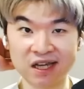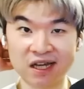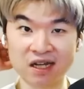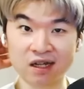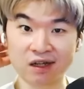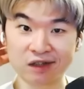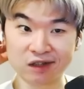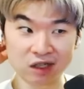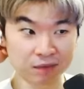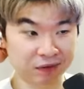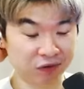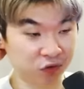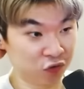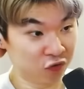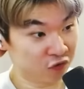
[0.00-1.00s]
getting a little
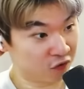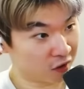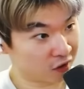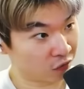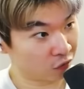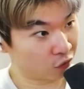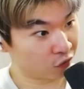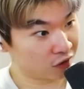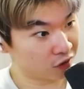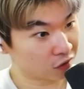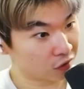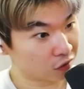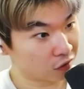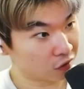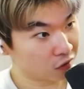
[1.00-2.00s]
bit too fucking
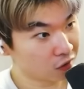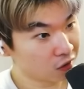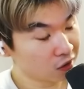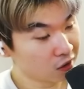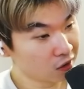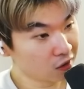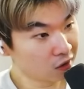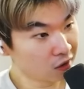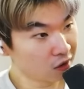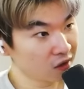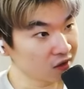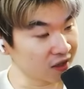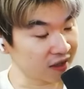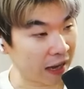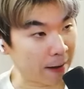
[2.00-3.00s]
real.
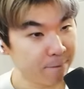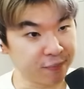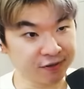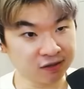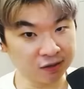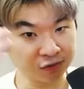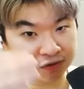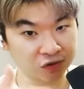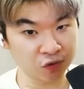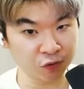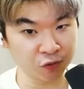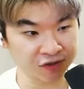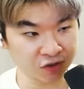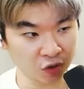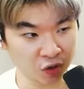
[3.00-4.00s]
Like, episode
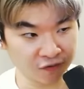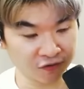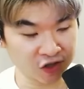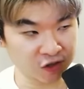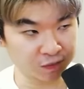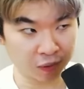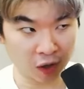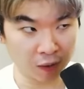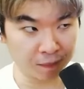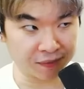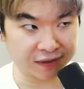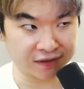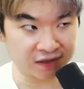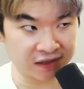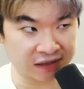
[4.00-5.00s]
2 served its
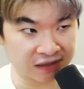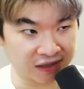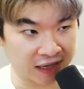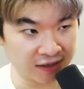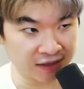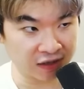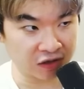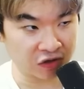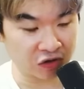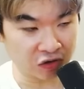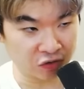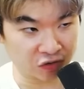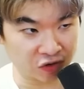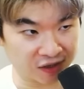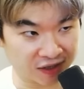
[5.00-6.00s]
purpose in telling
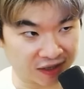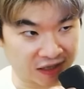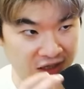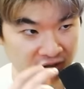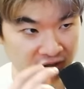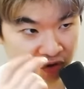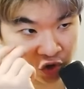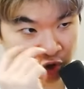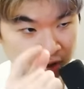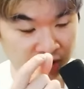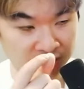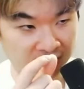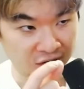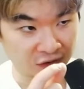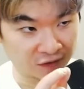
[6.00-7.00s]
you to, like, get your shit
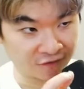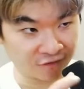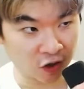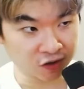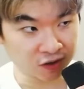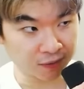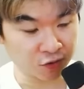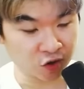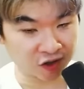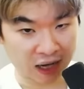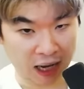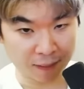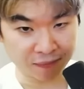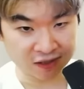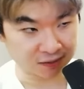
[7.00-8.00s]
together. Fucked up shit
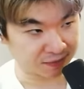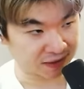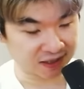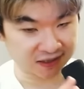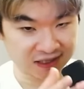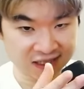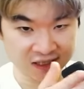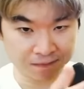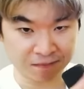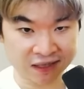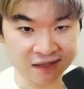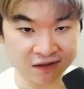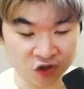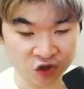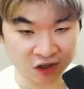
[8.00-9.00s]
happens because he's a
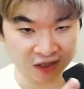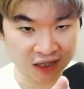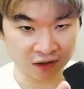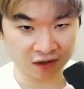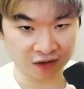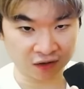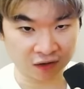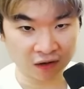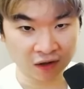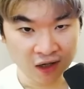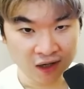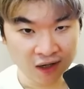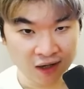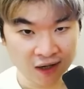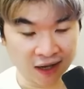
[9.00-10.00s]
piece of shit character.
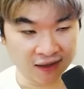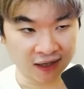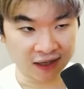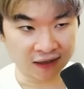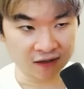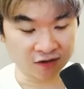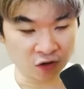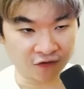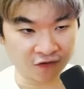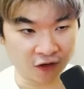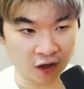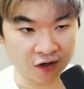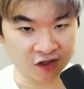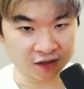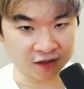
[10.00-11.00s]
And, like, so
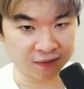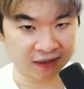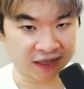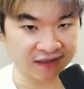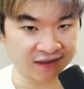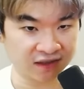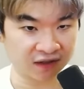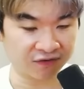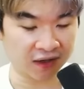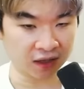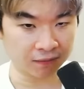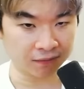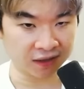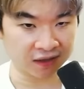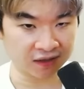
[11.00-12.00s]
far, it's just been his
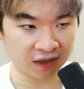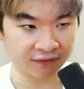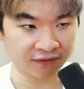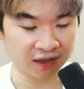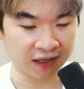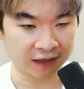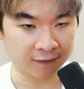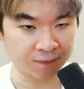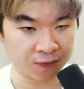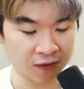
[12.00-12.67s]
development of, like,